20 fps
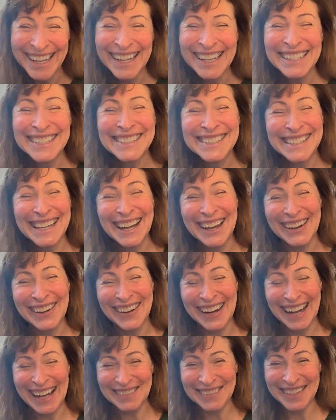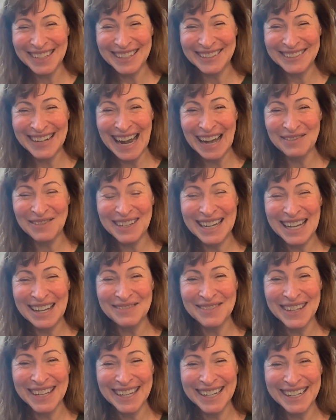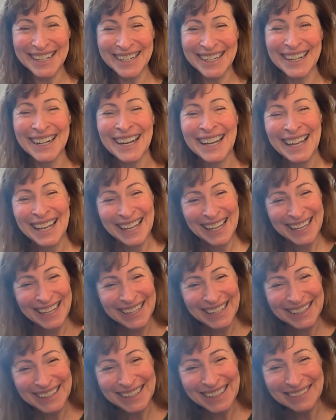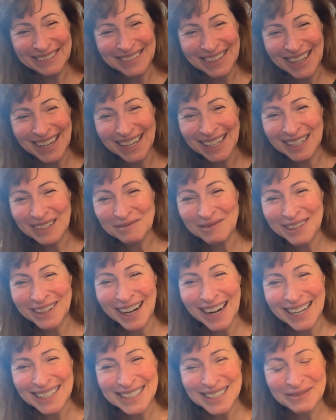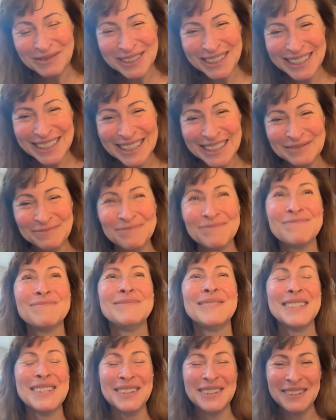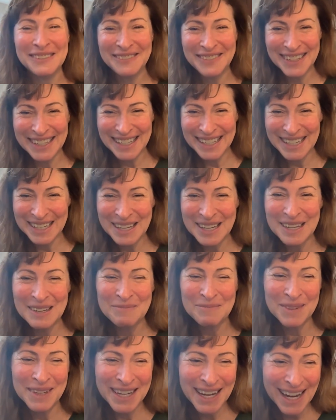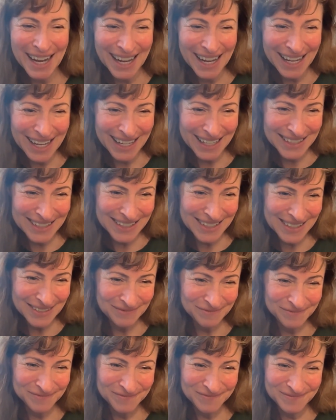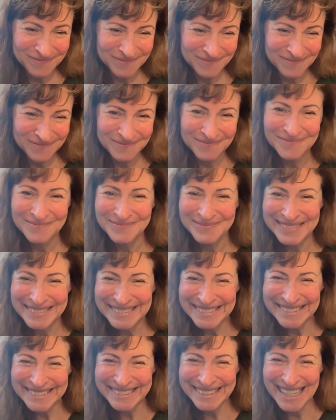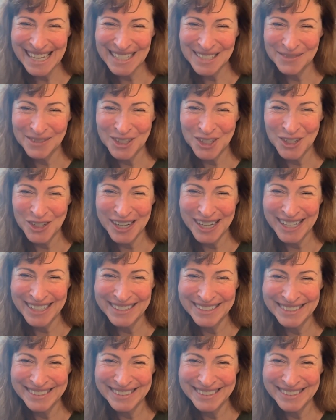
So I'm going to wrap it up here. Live long and prosper. To infinity and beyond. Thanks for joining.